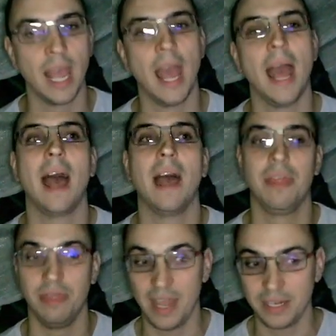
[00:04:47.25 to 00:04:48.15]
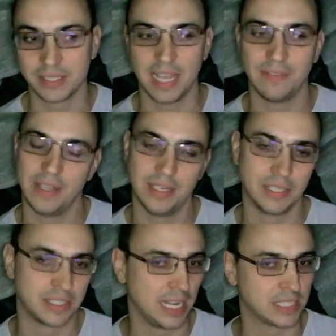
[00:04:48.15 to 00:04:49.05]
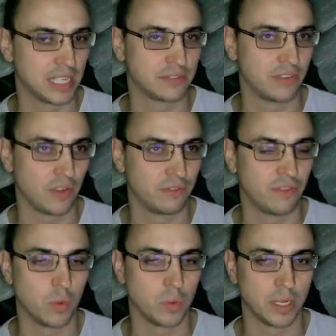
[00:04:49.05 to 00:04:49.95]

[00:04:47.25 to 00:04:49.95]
and then save it in a CSS folder,